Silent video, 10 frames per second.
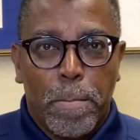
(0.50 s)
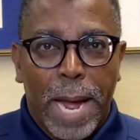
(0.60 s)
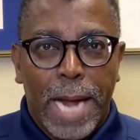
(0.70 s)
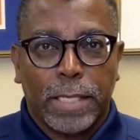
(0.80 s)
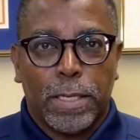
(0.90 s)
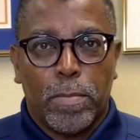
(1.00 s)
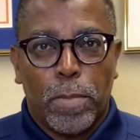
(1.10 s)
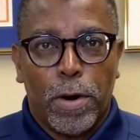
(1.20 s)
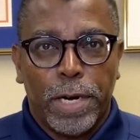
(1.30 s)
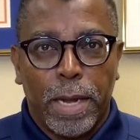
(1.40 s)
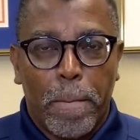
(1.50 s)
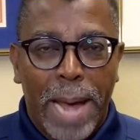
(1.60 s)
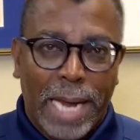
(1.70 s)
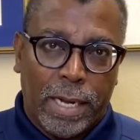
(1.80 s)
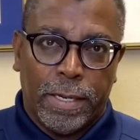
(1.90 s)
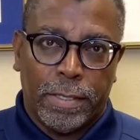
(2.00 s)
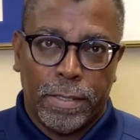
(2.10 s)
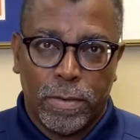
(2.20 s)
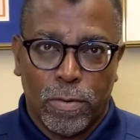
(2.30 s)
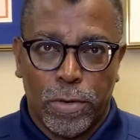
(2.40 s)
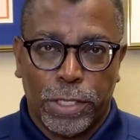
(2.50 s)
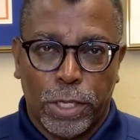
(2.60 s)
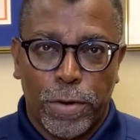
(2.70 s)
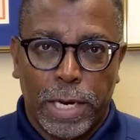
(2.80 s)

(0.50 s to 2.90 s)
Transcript: back to Morning Manna. We're so